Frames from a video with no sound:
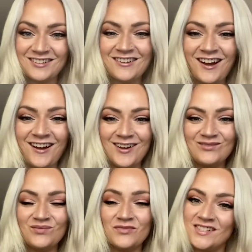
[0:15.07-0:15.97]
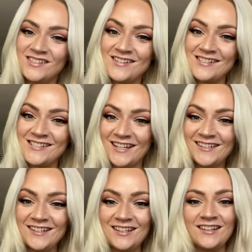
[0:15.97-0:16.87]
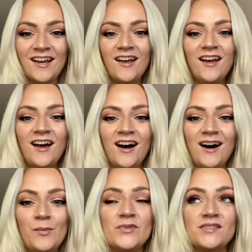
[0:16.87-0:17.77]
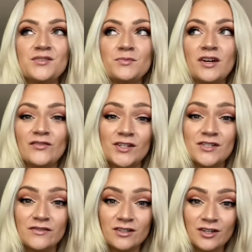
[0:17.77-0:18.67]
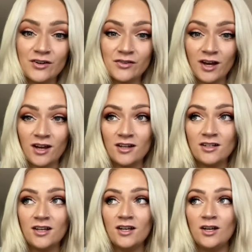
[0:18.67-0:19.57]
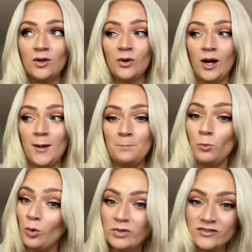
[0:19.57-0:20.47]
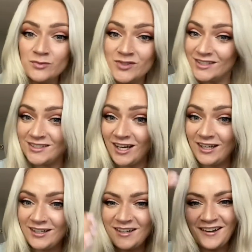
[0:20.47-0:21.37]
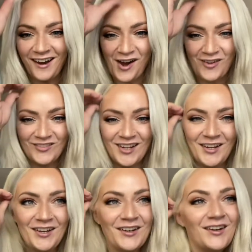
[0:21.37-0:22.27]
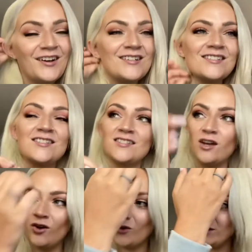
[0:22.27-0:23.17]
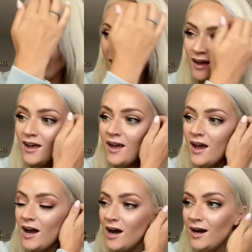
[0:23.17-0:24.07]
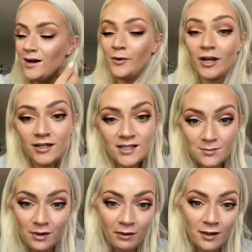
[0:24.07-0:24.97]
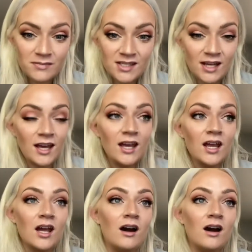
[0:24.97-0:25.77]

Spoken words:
channel. This feels exciting. This is my first video that won't be from TikTok. So yeah, I already did my makeup today,